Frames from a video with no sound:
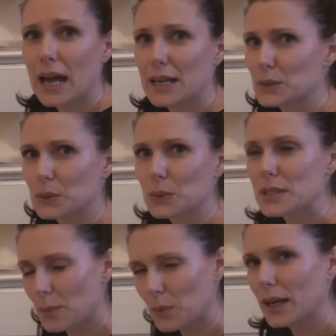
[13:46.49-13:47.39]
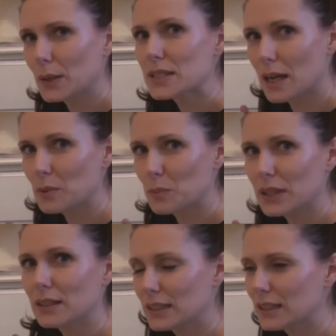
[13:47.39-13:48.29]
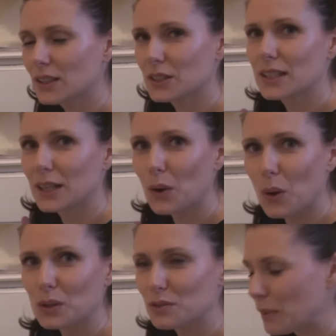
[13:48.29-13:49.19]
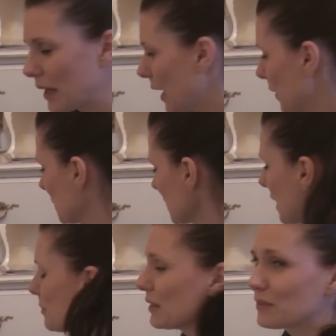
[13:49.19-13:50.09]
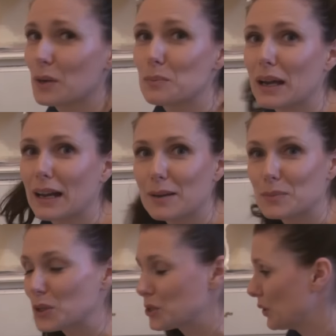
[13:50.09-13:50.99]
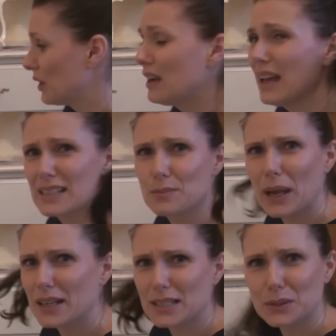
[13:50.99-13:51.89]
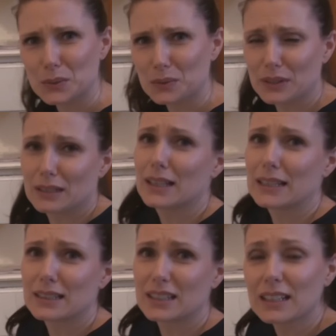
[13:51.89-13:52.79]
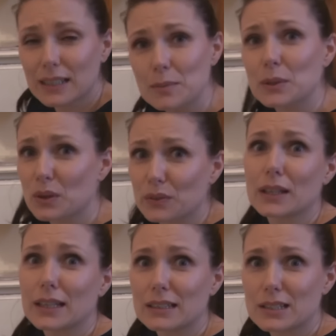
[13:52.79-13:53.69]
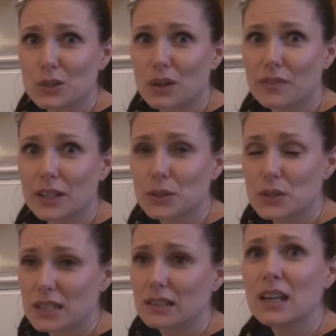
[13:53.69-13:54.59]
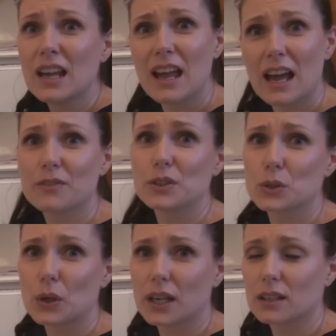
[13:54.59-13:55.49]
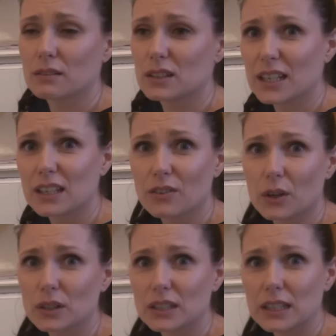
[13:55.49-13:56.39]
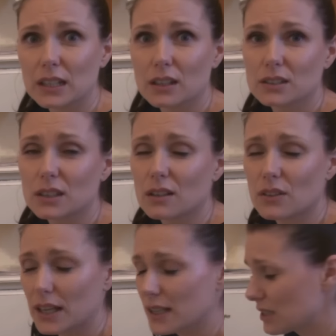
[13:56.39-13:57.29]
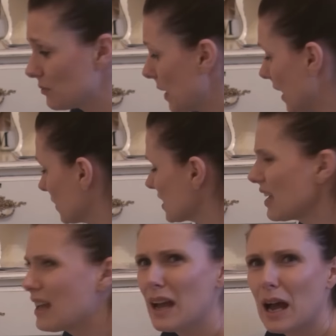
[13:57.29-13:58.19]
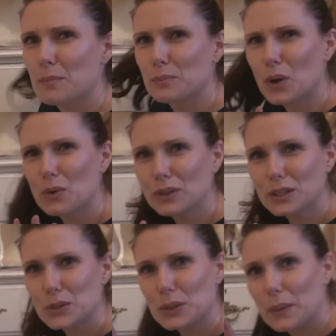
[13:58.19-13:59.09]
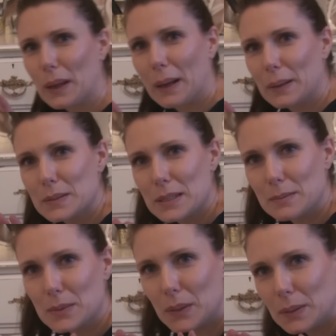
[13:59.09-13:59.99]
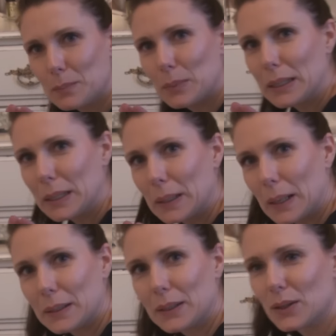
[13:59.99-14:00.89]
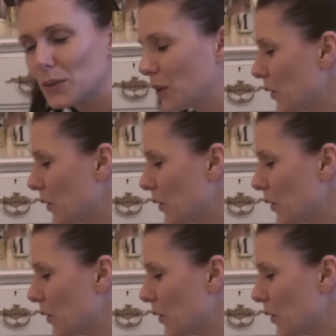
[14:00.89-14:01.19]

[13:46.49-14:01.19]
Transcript: I don't know, somewhere else. I will be decluttering all of my house. I may film it, I'm not sure. Depends, I don't know if you like, you can let me know if you like these sort of videos and if you do I can take you around and declutter the rest of my house. I'm not really sure of the angles. I'm sort of peeking in here in the